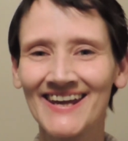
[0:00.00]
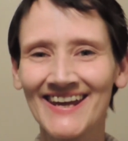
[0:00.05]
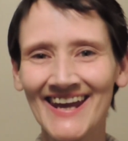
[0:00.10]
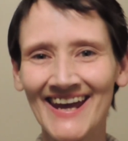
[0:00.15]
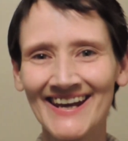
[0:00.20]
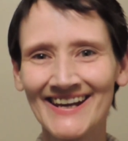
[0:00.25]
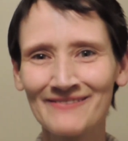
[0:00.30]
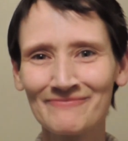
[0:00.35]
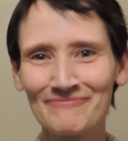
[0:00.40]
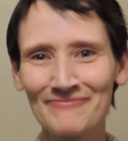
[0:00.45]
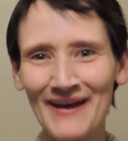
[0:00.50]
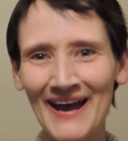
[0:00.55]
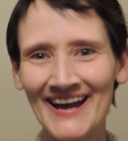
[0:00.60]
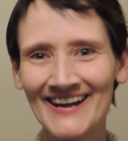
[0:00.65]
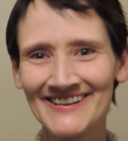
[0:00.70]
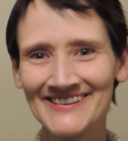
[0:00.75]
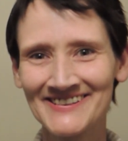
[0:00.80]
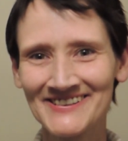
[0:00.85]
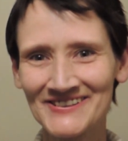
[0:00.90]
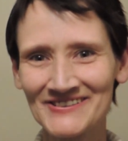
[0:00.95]
Getting
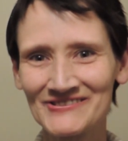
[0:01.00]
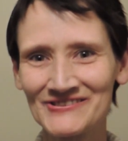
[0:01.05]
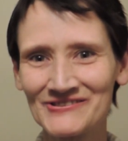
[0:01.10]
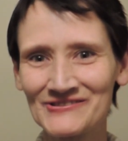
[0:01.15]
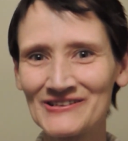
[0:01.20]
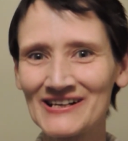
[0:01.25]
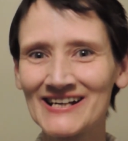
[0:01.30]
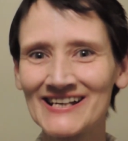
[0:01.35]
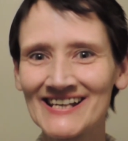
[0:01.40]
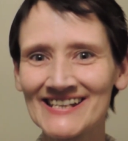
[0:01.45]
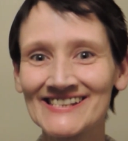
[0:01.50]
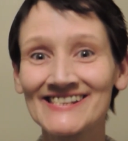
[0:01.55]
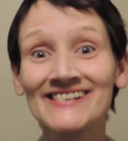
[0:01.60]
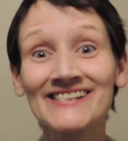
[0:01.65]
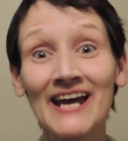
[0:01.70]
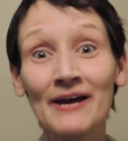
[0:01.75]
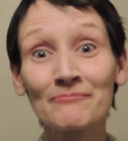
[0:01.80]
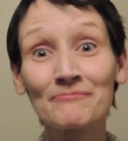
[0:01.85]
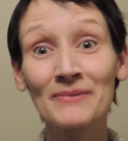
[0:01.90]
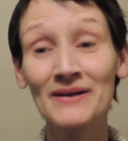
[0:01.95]
back to
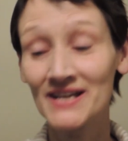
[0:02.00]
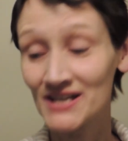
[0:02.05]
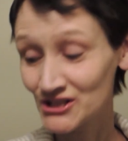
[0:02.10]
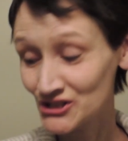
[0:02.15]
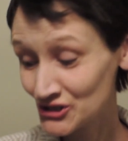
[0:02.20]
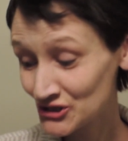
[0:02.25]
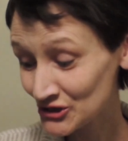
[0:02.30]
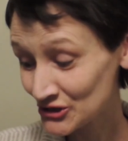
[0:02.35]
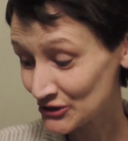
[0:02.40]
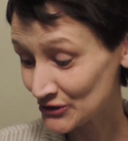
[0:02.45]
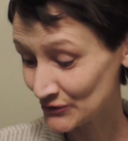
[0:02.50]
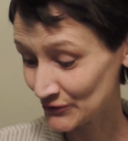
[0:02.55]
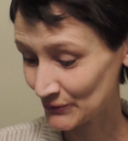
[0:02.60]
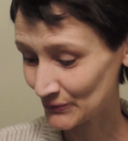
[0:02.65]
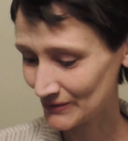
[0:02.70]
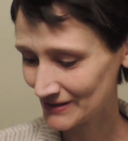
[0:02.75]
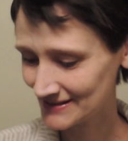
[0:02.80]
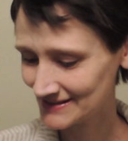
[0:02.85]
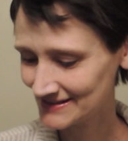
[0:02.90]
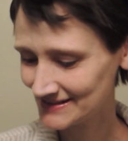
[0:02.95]
step
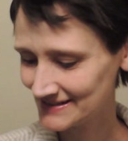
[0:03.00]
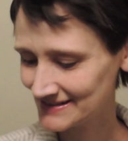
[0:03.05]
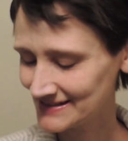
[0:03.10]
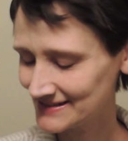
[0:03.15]
2.